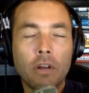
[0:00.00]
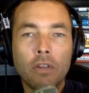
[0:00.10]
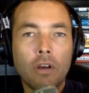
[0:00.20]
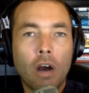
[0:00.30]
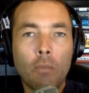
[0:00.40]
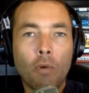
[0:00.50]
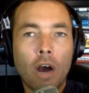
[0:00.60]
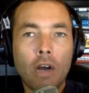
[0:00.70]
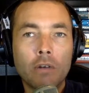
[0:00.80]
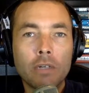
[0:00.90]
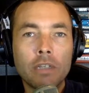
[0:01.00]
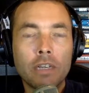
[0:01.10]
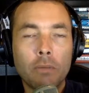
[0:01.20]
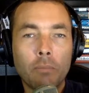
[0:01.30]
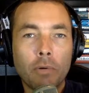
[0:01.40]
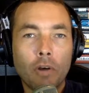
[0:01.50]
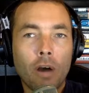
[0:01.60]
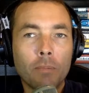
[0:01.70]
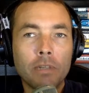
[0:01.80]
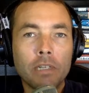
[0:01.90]
The camaraderie, the
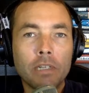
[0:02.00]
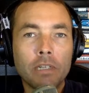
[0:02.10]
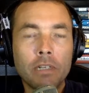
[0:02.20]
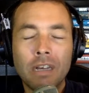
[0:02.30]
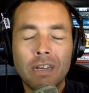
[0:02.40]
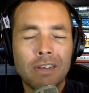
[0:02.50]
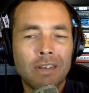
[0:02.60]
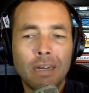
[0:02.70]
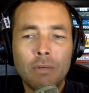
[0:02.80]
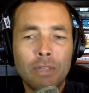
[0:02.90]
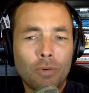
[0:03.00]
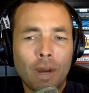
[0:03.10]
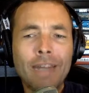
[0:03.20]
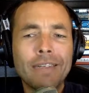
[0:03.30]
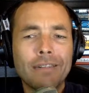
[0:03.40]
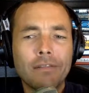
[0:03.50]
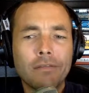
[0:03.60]
competition, it was great.